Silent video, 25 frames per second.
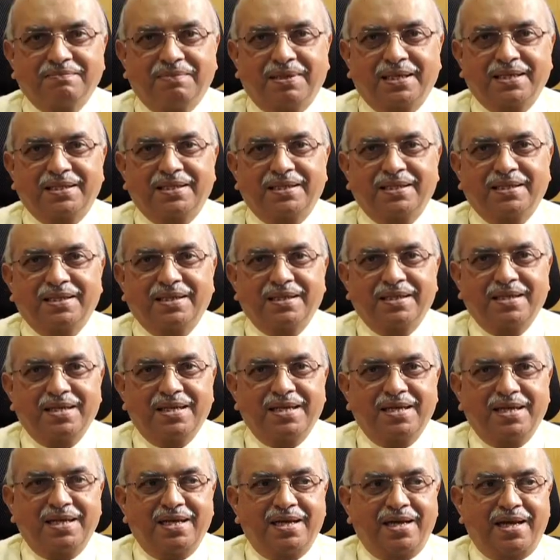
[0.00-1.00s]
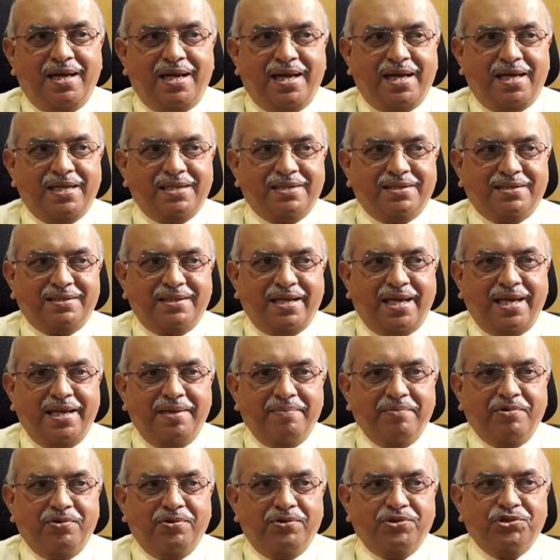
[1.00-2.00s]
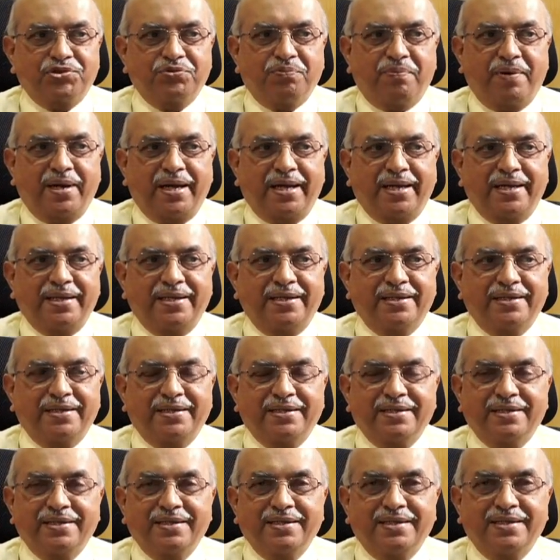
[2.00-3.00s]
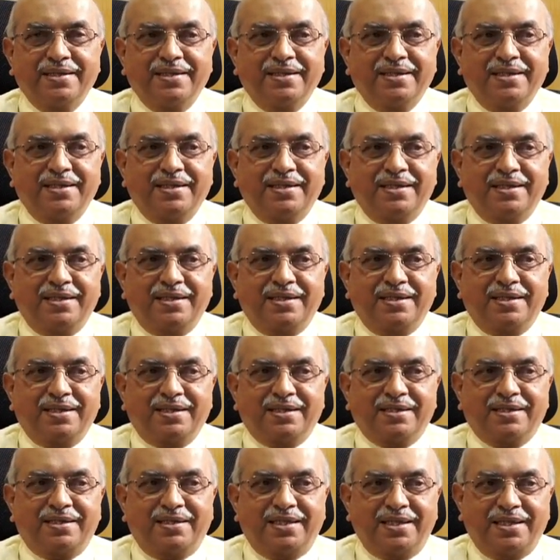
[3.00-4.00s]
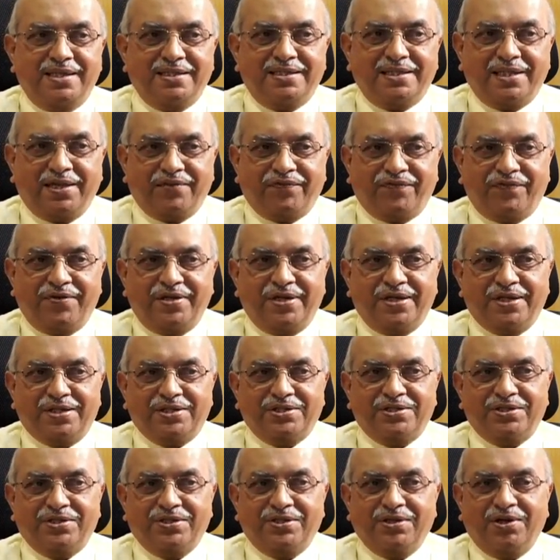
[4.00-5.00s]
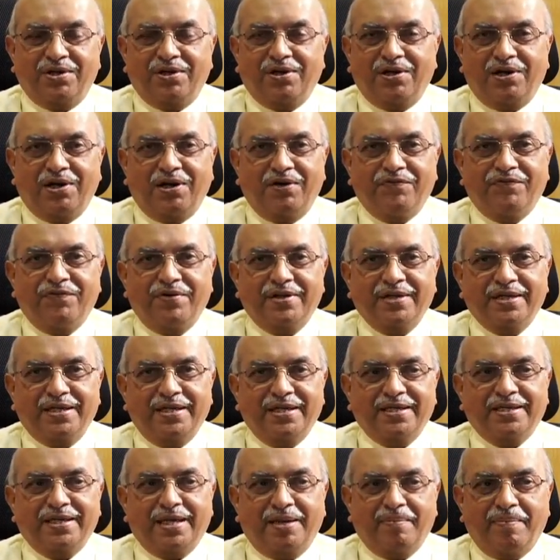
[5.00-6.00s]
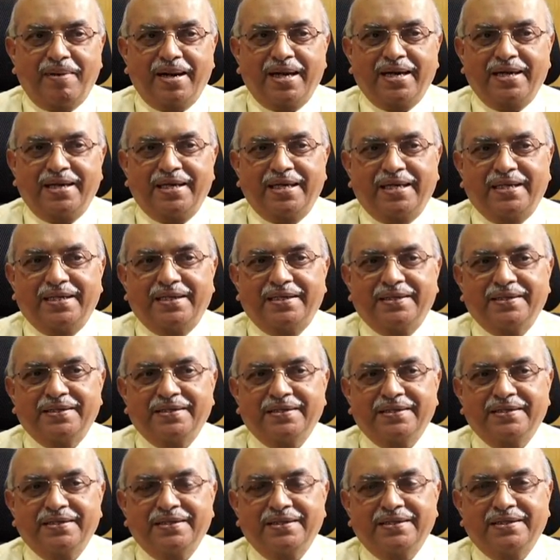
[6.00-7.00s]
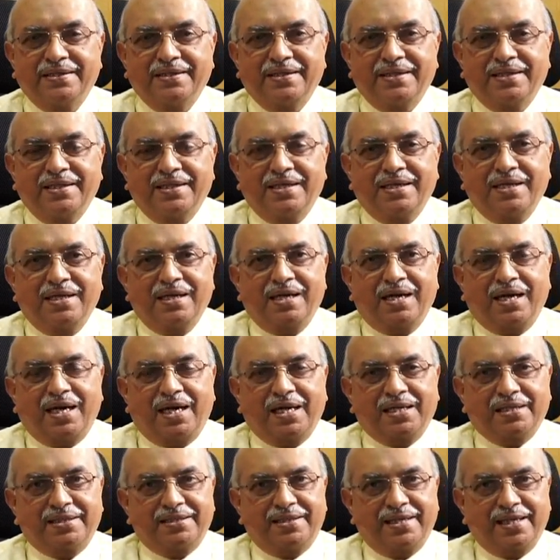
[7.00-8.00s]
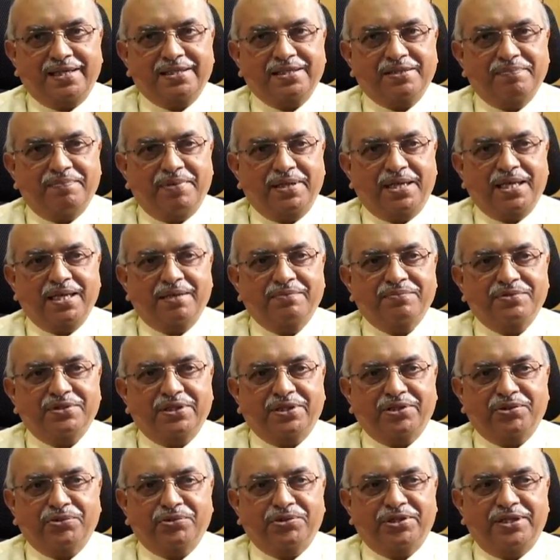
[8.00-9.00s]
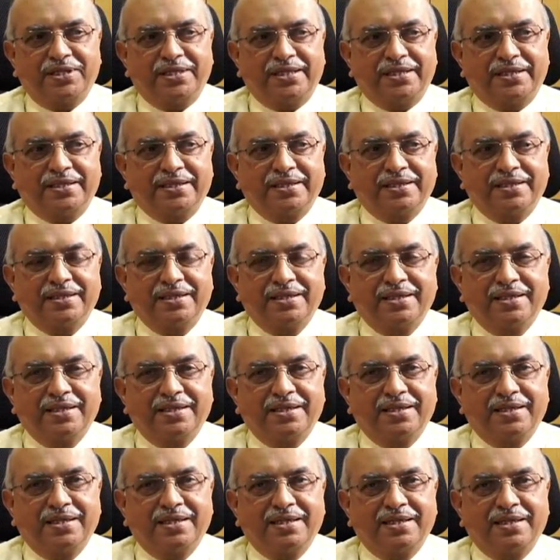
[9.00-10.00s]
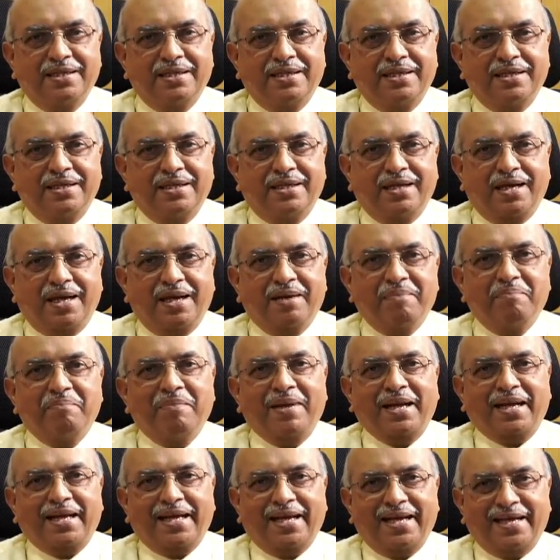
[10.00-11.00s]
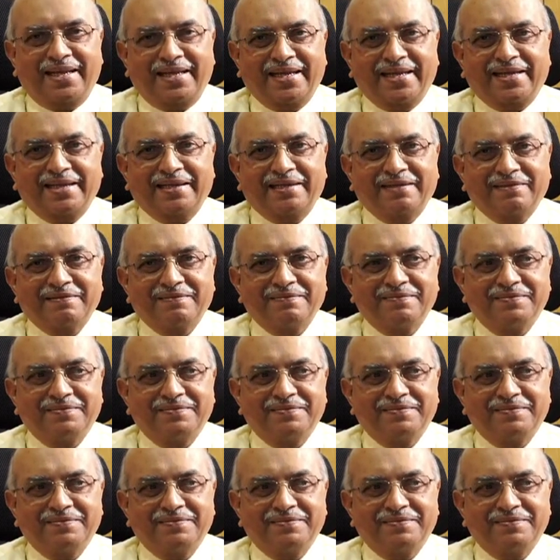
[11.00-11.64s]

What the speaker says: But as time goes by, these efforts often get abandoned and sex becomes a routine and mechanical.